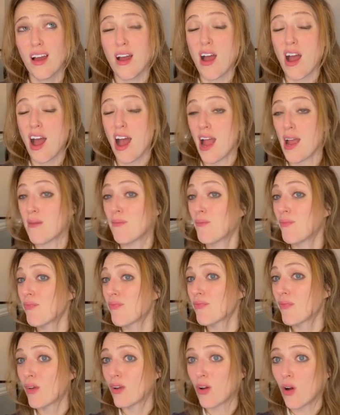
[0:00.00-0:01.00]
I'm
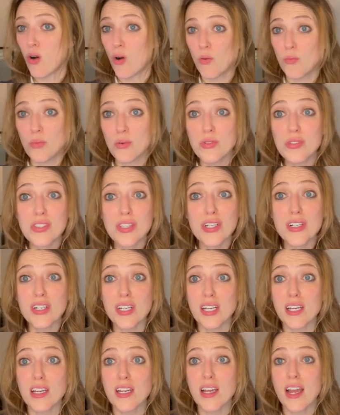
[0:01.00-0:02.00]
almost
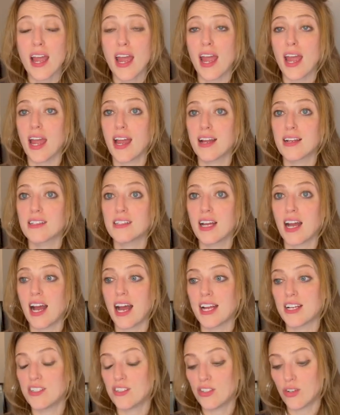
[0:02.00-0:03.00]
30 and
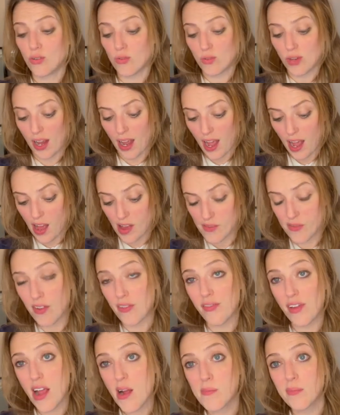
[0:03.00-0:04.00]
I don't have a
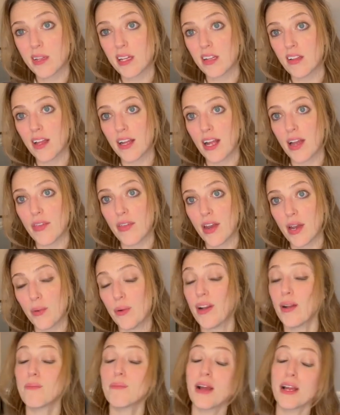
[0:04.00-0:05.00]
family like I thought I
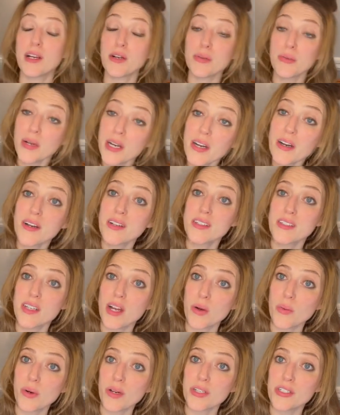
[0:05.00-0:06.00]
would. My career is
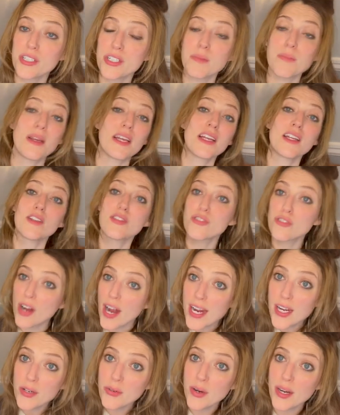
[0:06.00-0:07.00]
not where it should be. He's
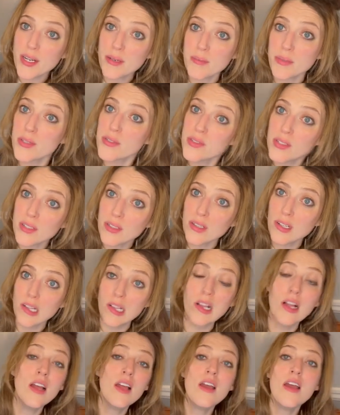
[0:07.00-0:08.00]
trying to write a
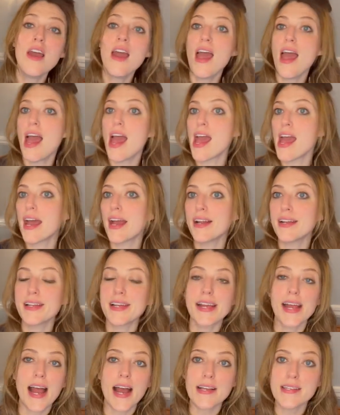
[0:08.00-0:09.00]
musical and
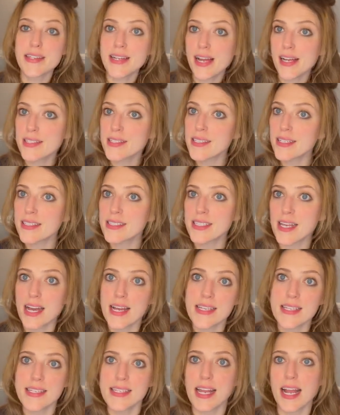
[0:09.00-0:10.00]
he hasn't had
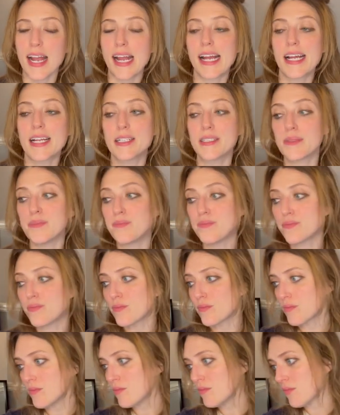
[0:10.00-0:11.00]
success. And
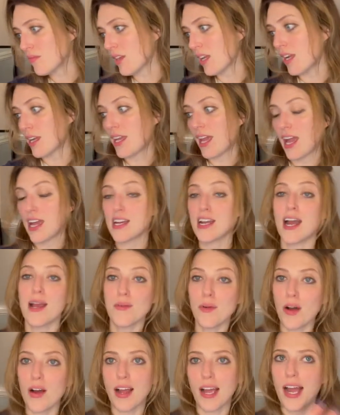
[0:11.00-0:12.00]
again,
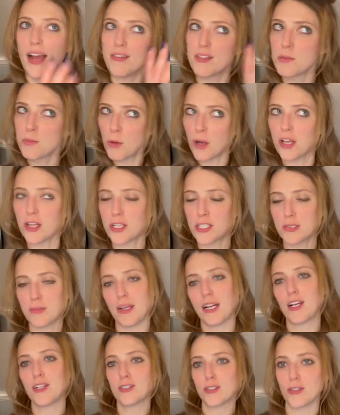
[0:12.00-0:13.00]
I have spoilers, but
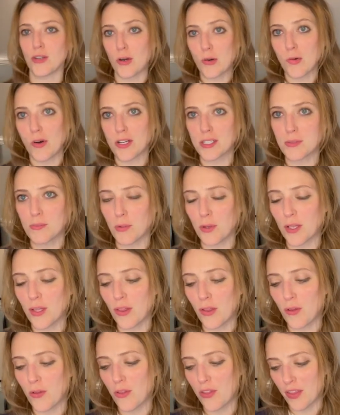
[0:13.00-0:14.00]
I also don't want to spoil
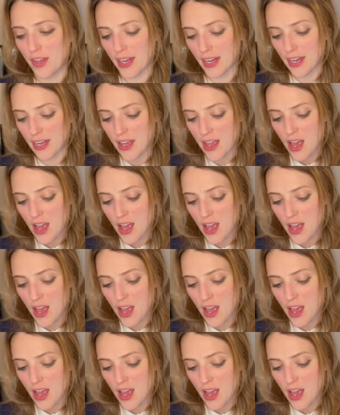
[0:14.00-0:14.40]
the whole thing.